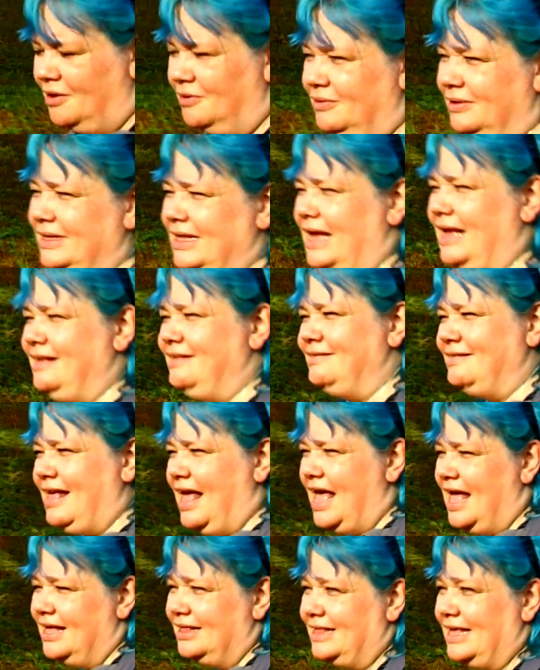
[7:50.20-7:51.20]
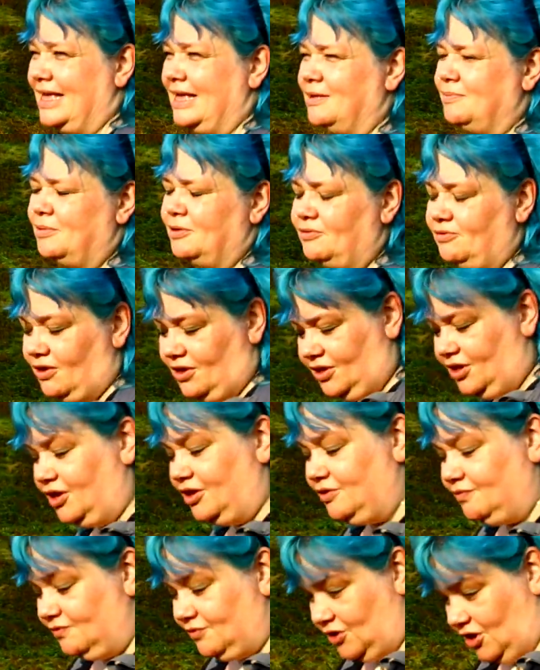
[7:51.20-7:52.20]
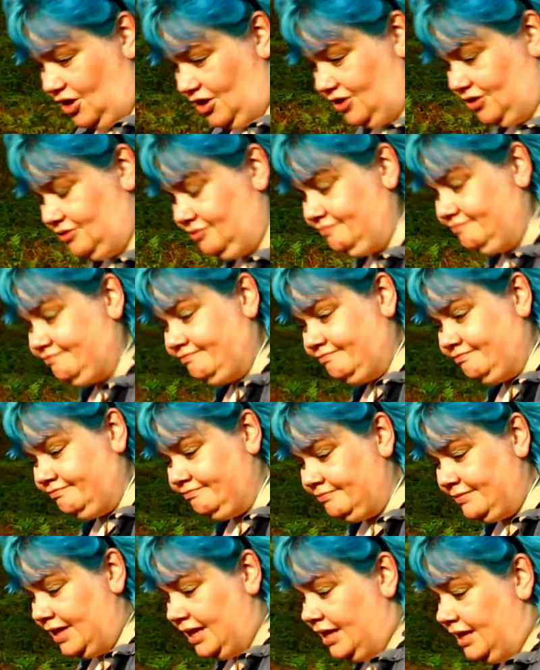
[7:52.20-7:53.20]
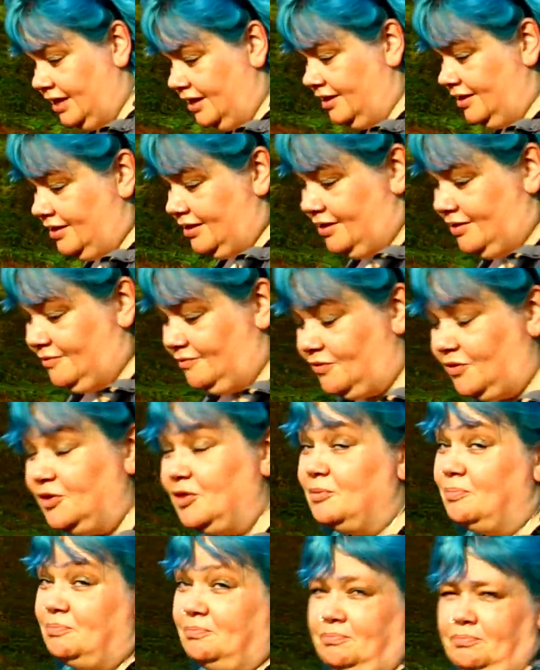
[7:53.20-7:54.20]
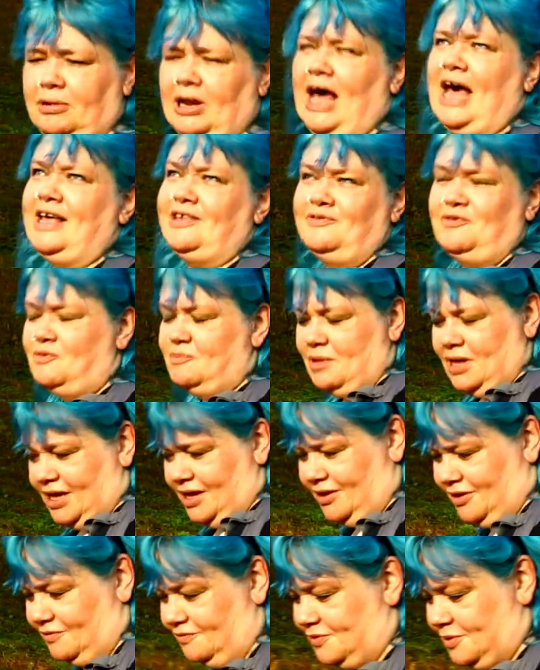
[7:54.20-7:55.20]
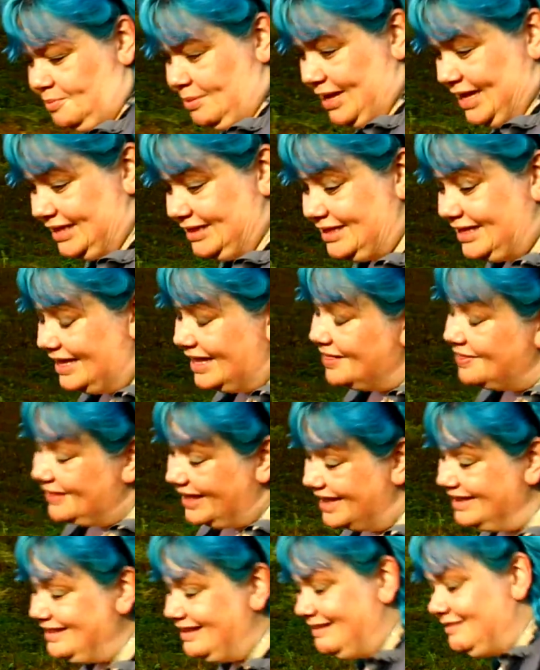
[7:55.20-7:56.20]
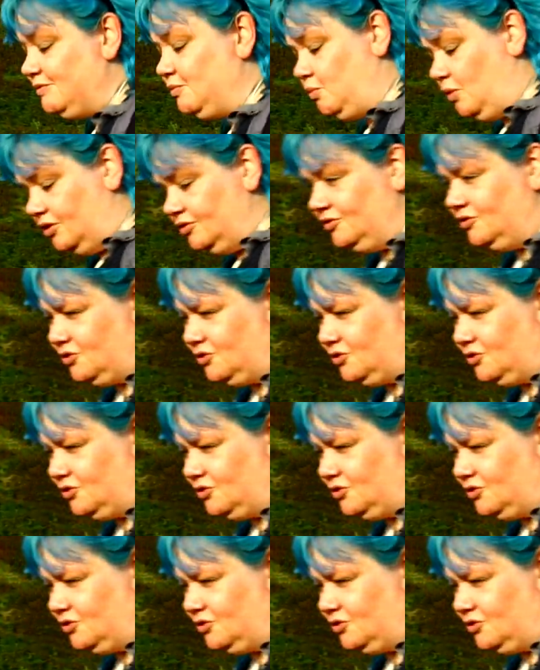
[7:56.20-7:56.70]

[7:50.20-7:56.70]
when I said he had been run out of town for the blasphemy of the painting, that is one